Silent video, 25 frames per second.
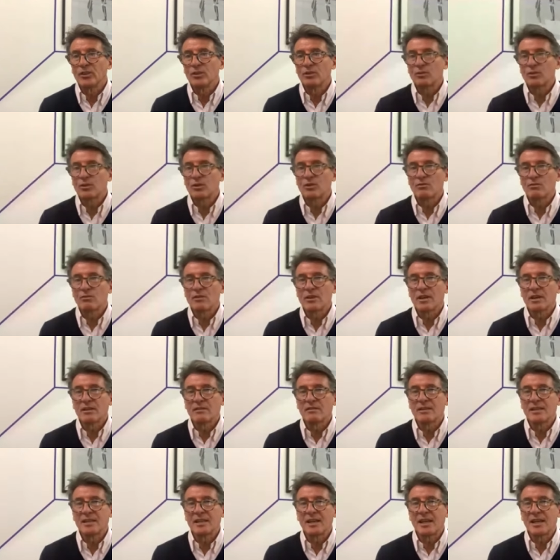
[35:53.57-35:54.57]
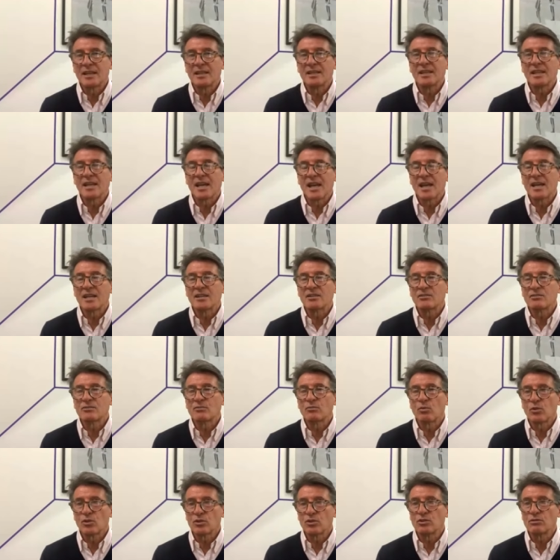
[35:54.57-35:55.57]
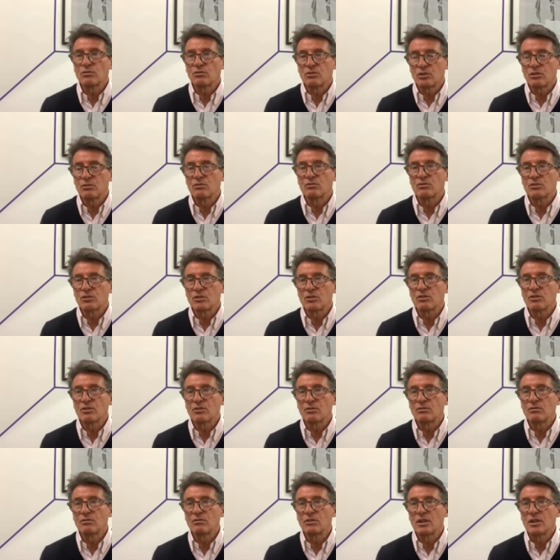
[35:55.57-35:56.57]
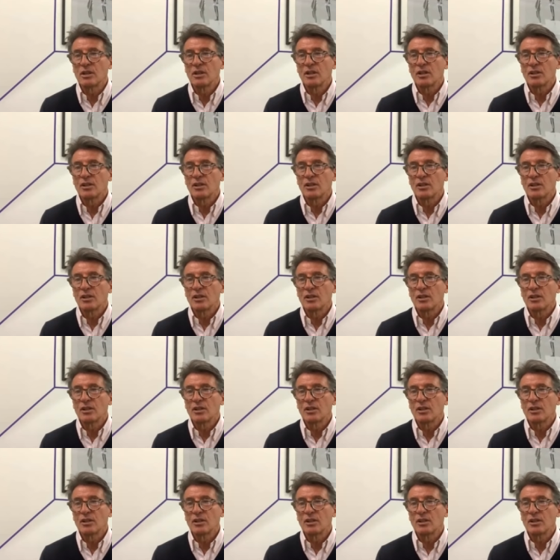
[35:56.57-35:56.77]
your career in the end, what you choose to do,